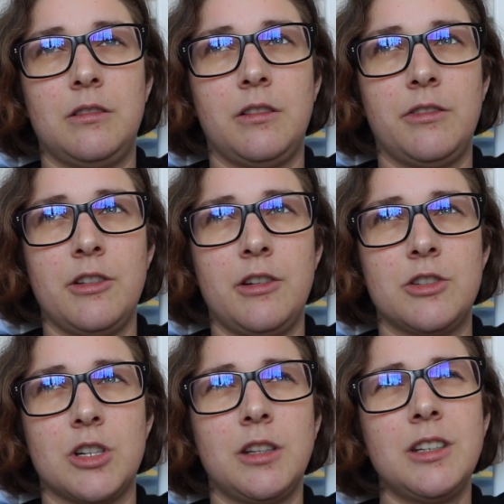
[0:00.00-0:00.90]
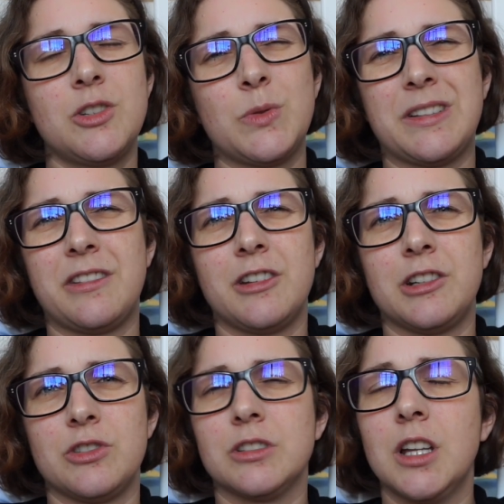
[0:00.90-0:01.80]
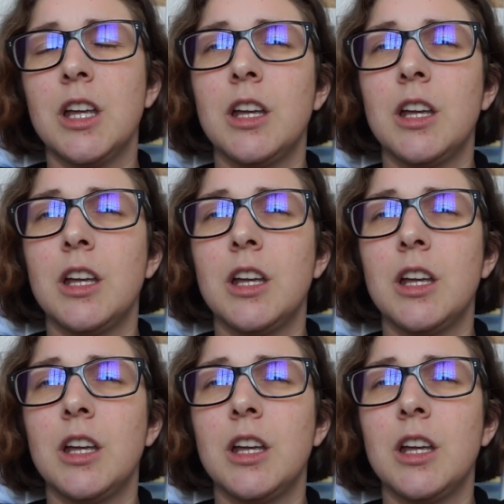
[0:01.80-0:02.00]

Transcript: the surgeon, I think she was a surgeon,